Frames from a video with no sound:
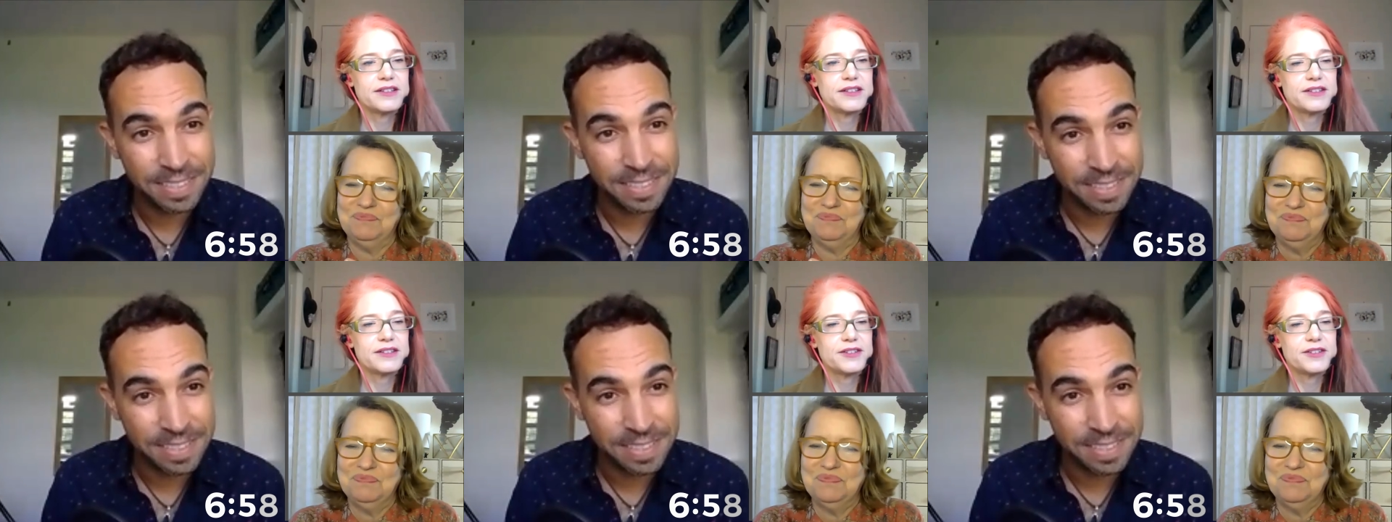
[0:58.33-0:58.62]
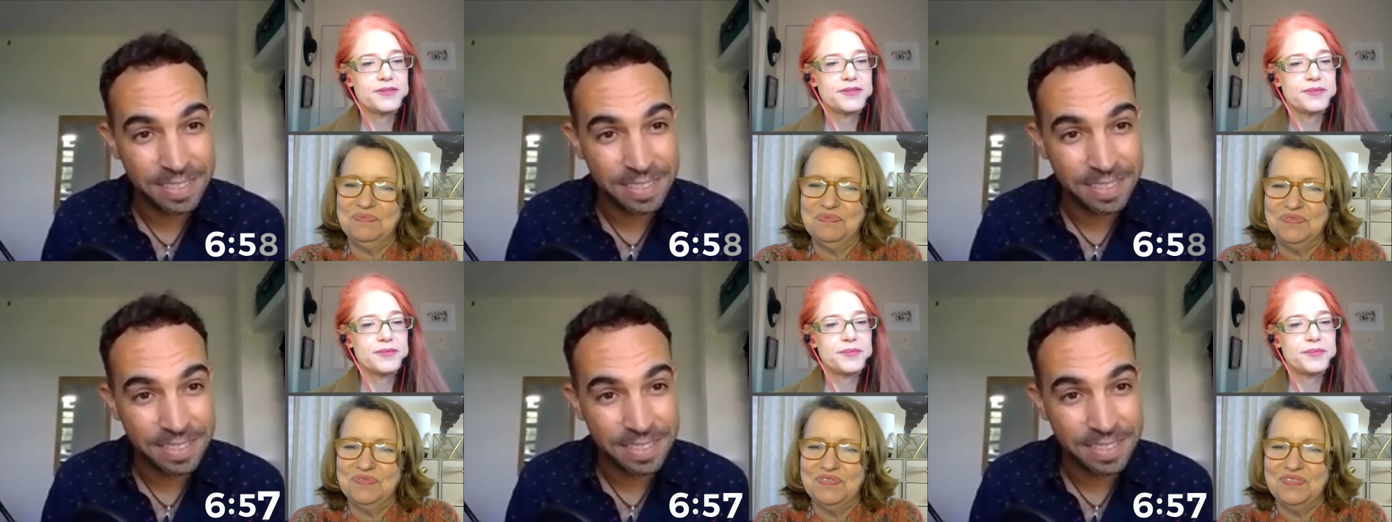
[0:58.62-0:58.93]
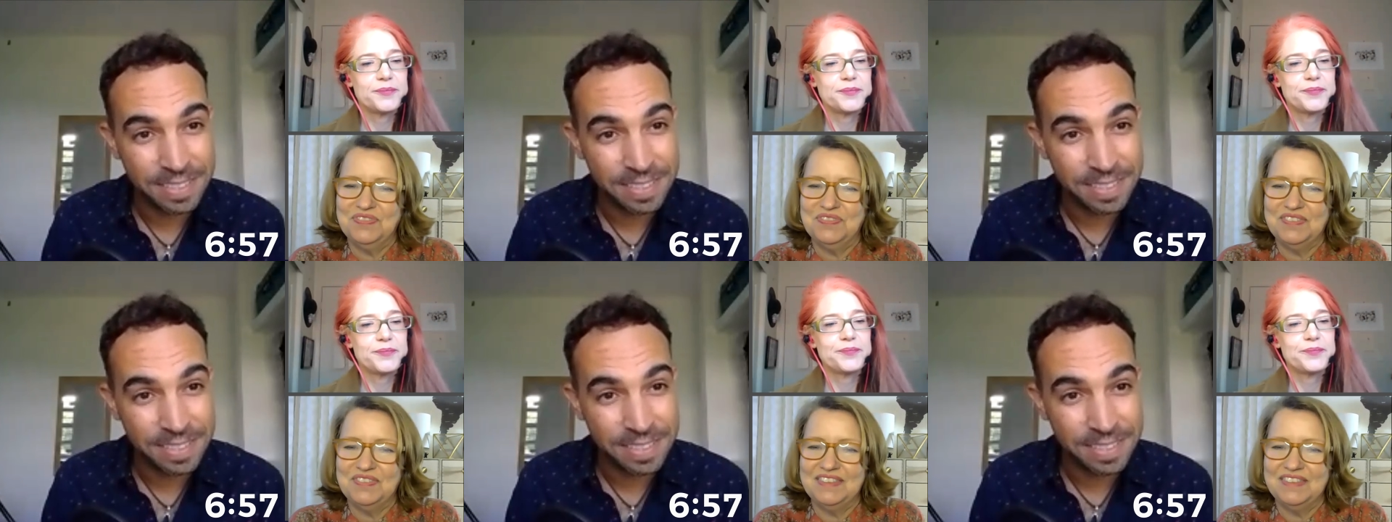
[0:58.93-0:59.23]

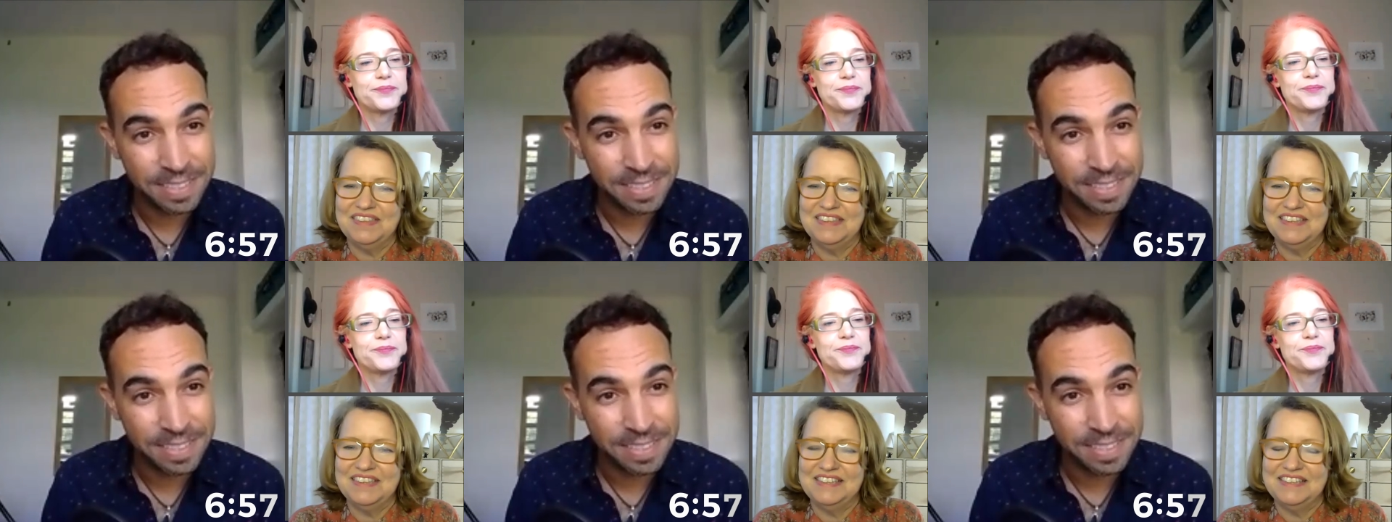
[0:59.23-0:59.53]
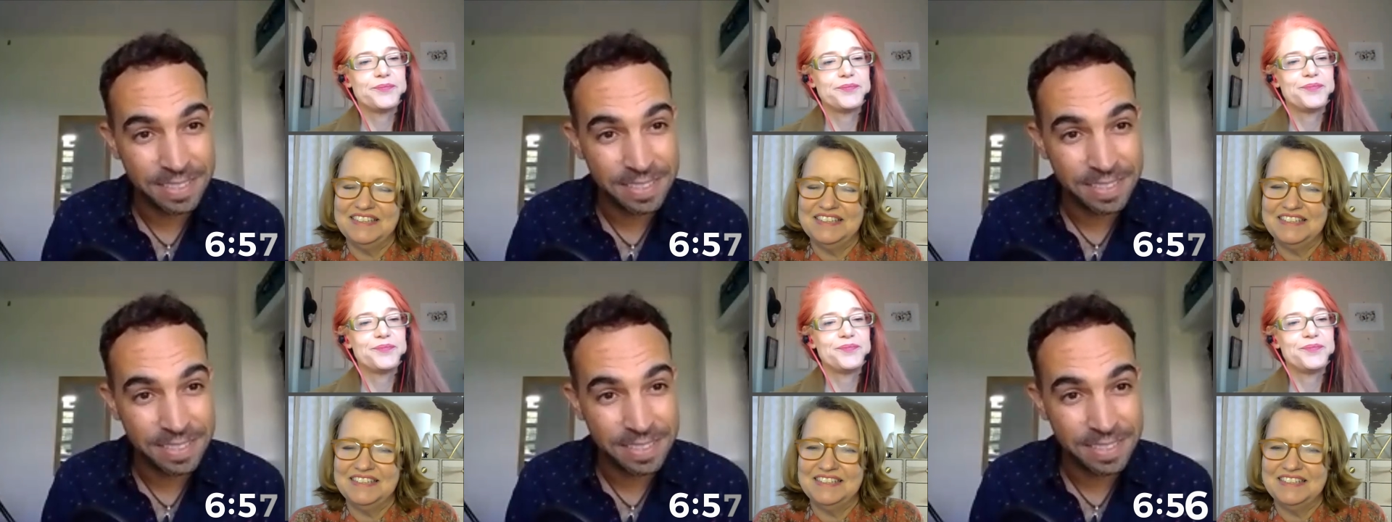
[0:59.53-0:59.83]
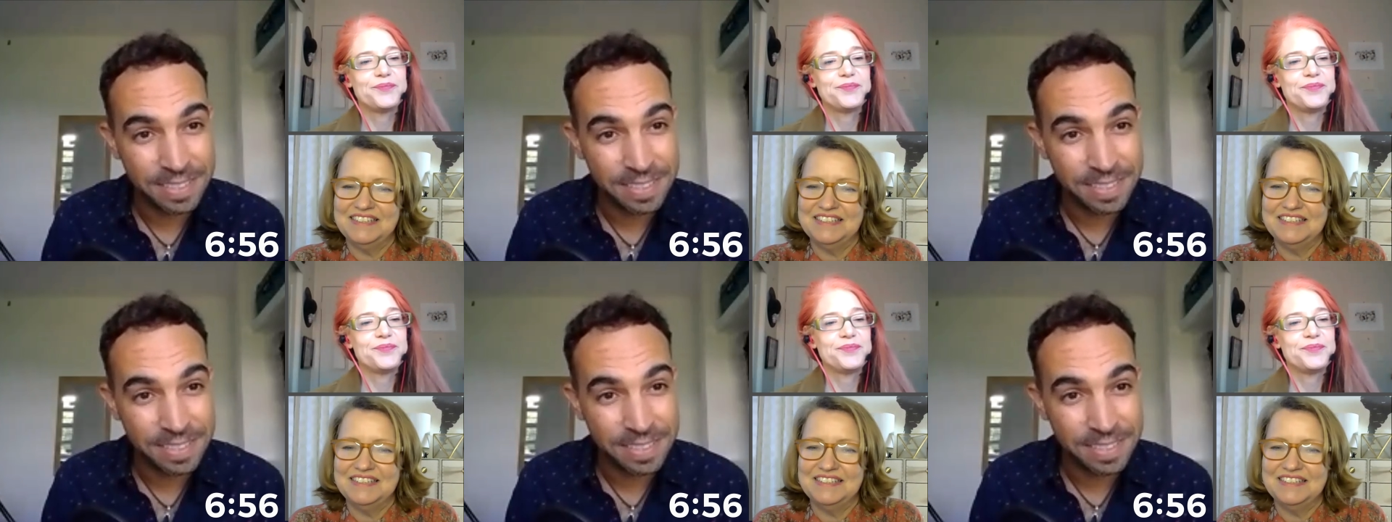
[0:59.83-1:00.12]

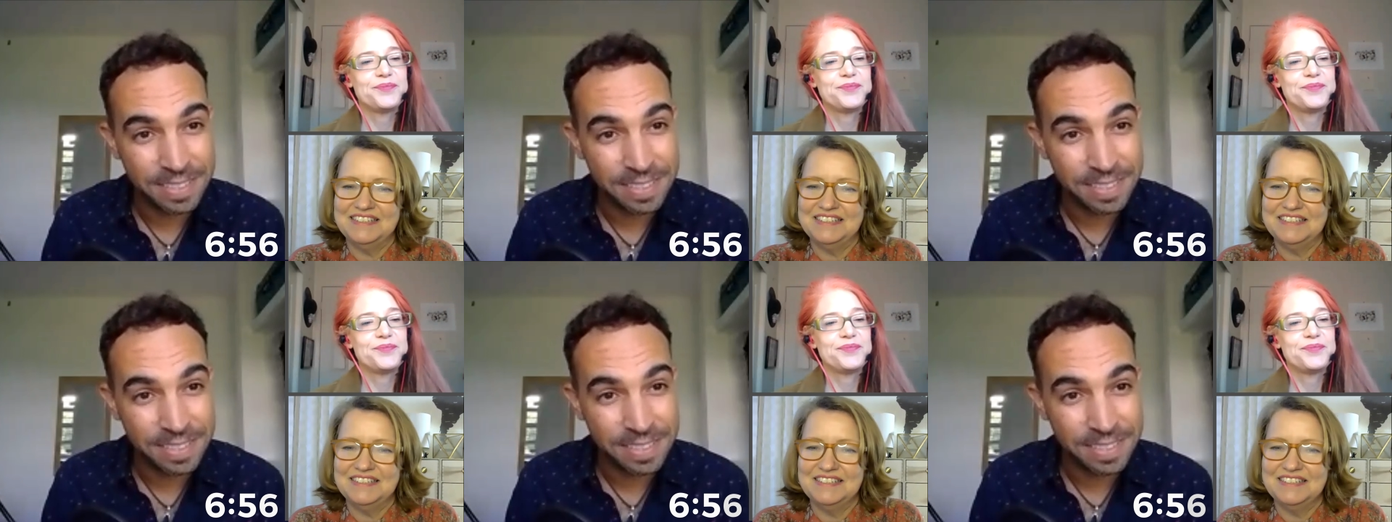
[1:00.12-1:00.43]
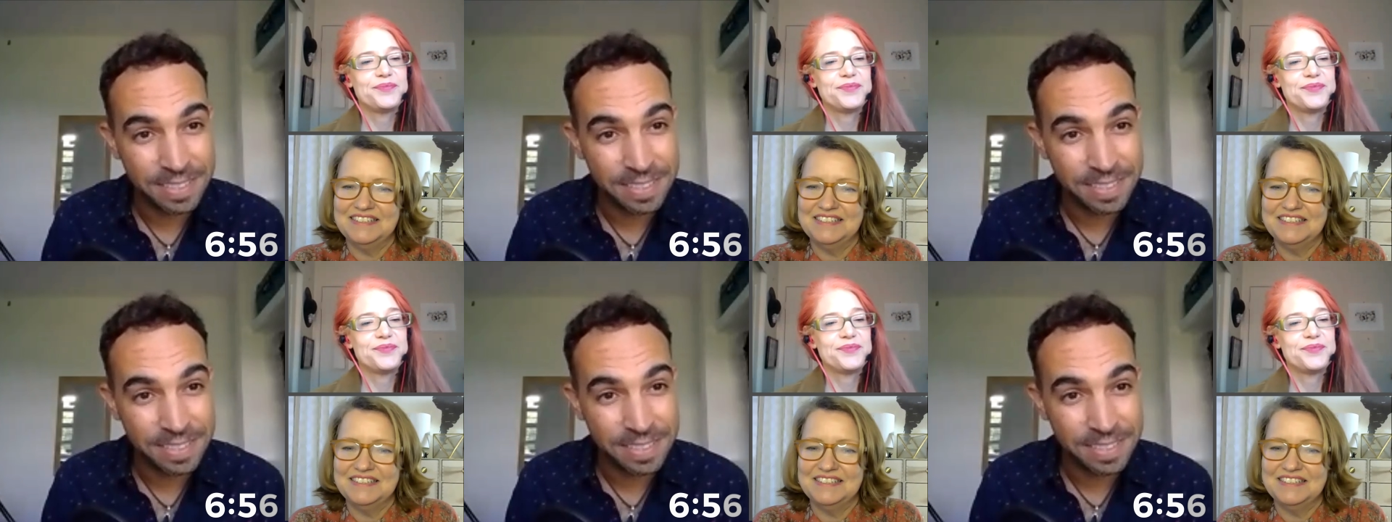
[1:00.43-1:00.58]
[no speech]